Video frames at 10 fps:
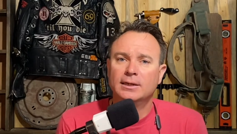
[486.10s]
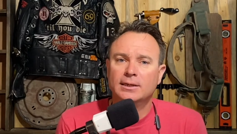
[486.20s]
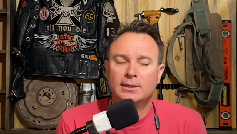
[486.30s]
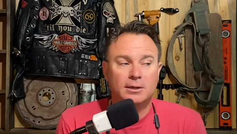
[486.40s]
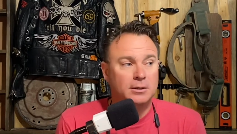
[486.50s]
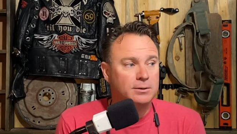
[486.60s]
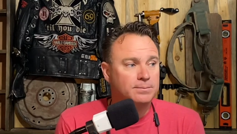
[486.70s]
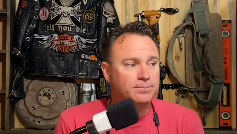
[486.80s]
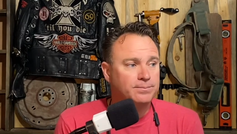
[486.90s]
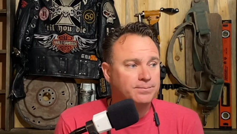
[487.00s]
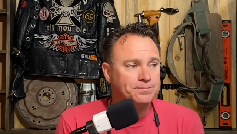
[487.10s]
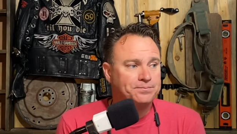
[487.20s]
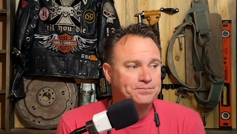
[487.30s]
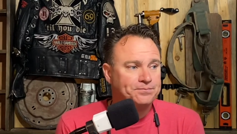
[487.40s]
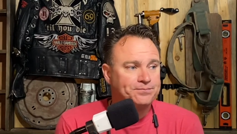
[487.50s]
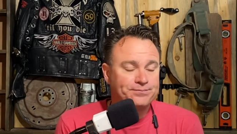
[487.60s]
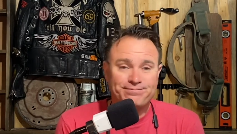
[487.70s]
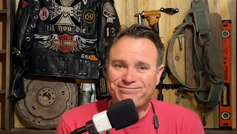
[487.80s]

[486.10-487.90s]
(no one is talking)